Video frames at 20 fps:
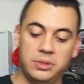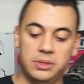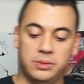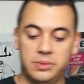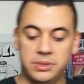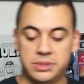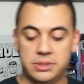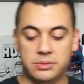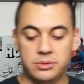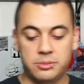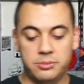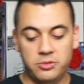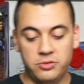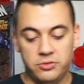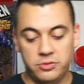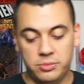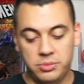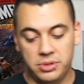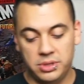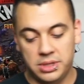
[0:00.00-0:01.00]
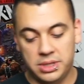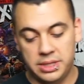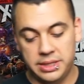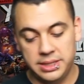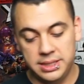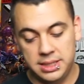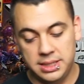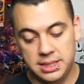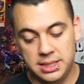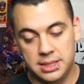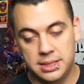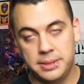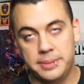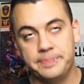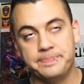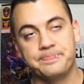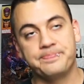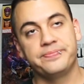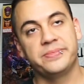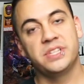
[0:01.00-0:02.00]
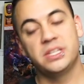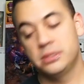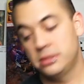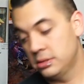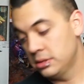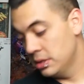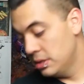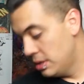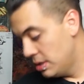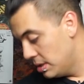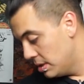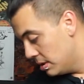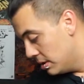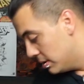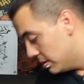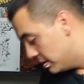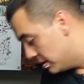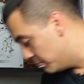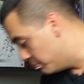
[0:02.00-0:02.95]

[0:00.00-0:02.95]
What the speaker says: It wasn't removable on the